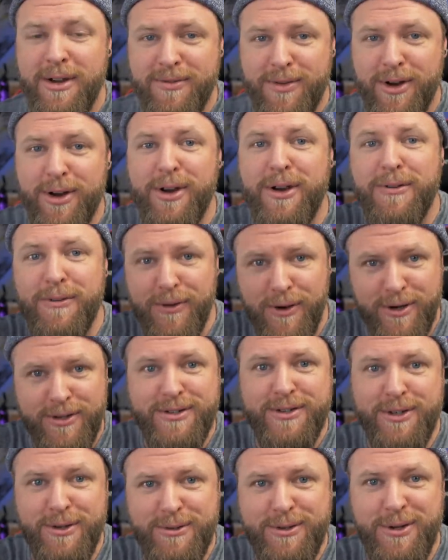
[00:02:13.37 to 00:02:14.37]
for her
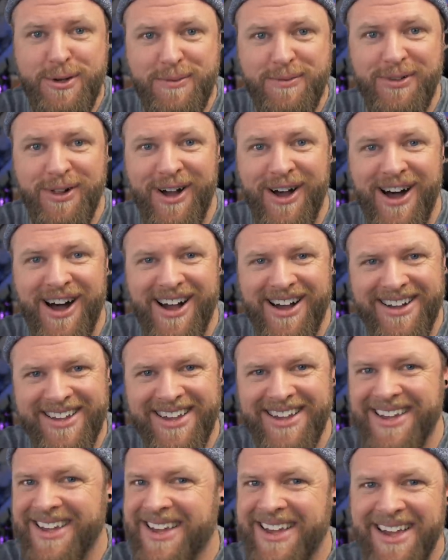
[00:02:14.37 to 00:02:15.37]
first YouTube vlog.
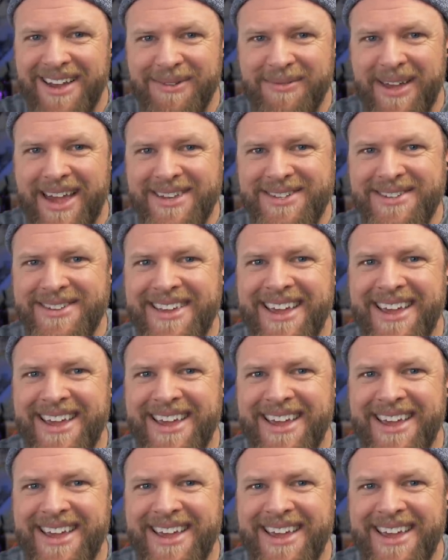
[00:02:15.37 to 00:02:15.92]
Imagine